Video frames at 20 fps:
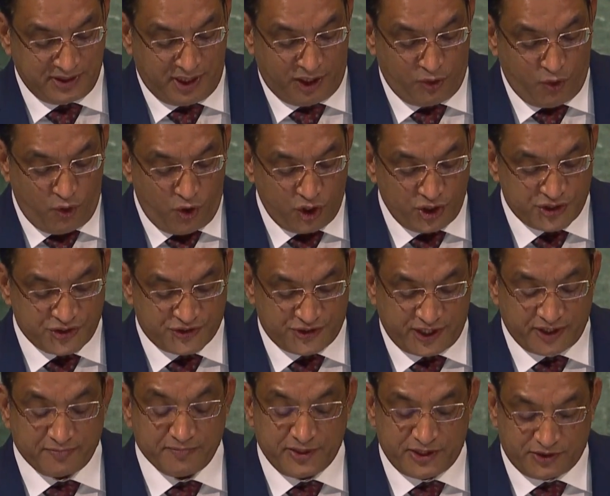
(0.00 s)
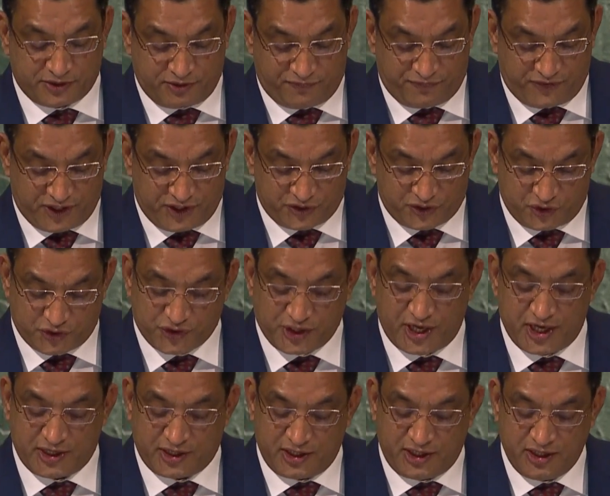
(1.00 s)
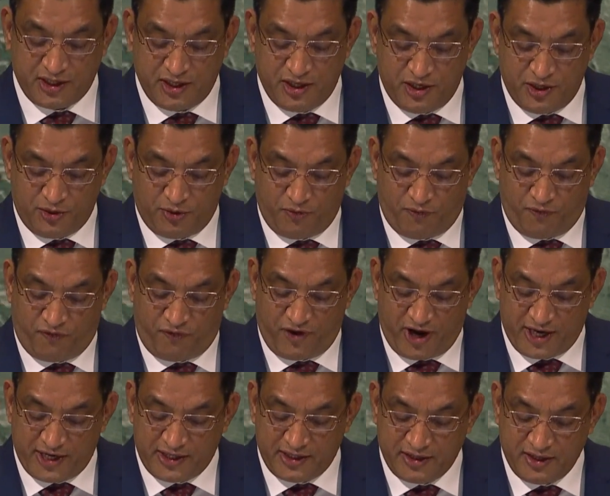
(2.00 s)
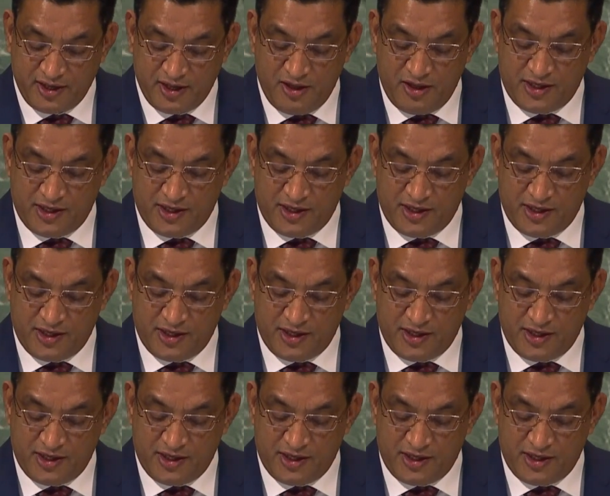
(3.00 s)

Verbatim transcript: and all segments of our society to find